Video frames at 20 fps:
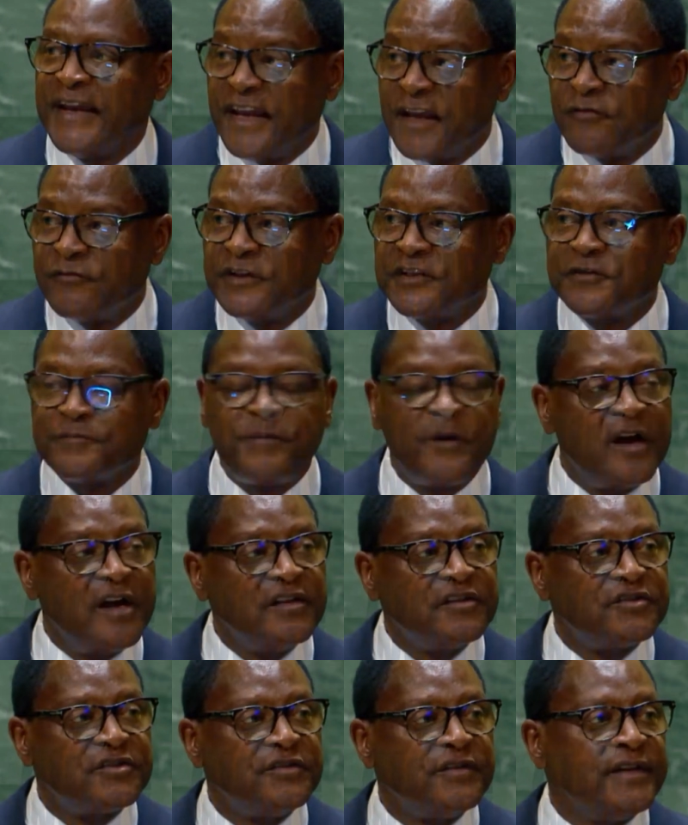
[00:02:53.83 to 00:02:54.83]
in
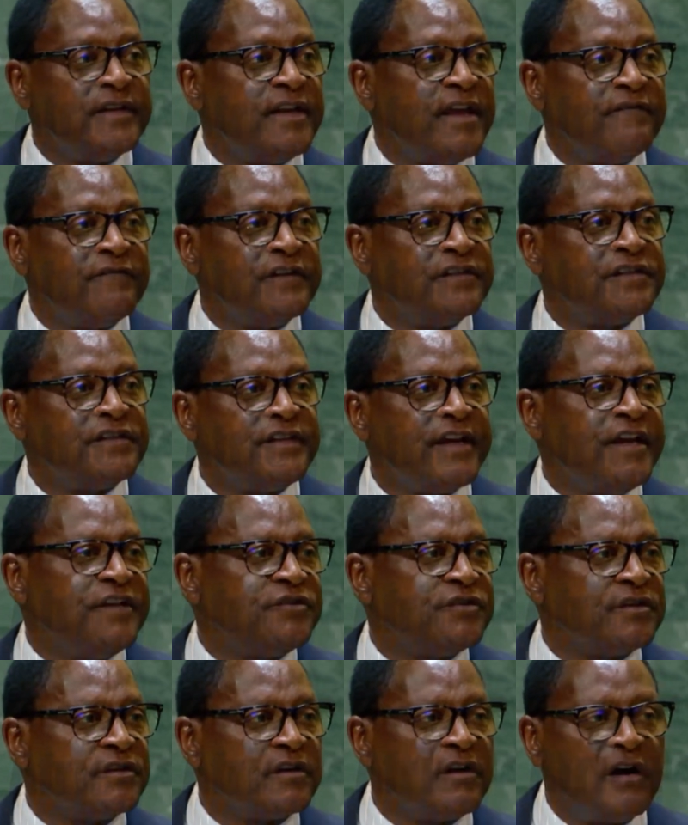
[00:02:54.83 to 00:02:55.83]
response to the
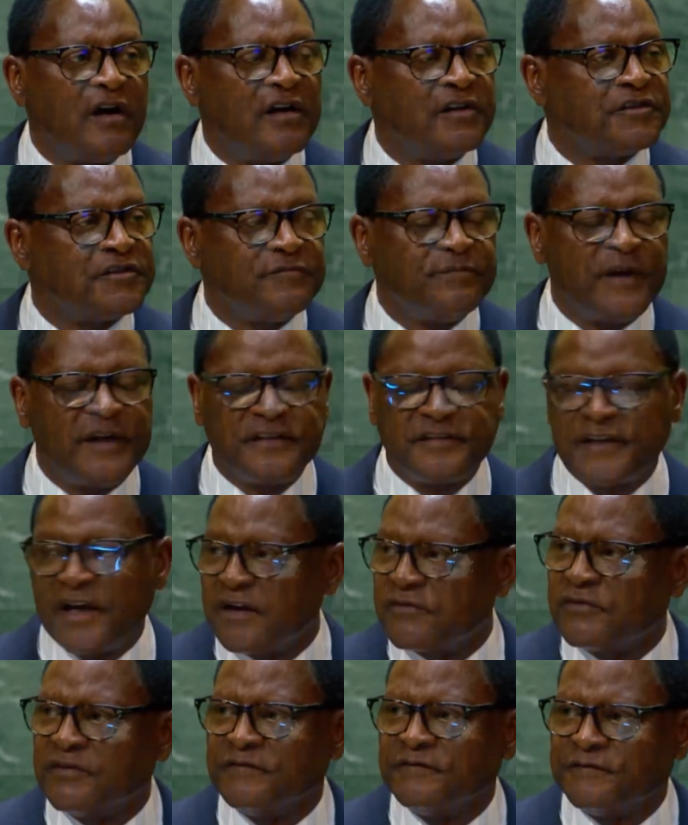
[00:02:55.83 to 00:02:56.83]
devastation caused by
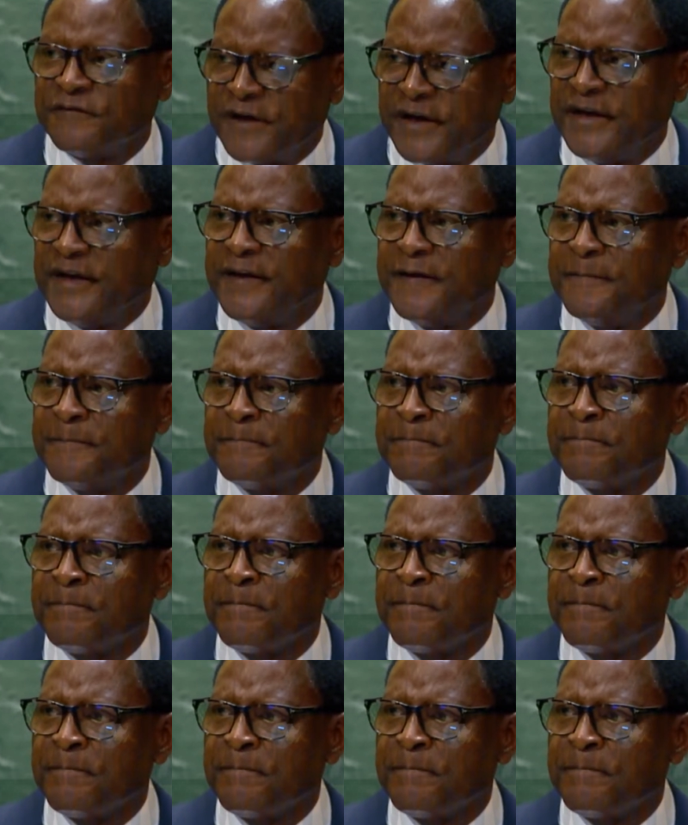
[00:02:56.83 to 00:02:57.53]
Cyclone Freddy,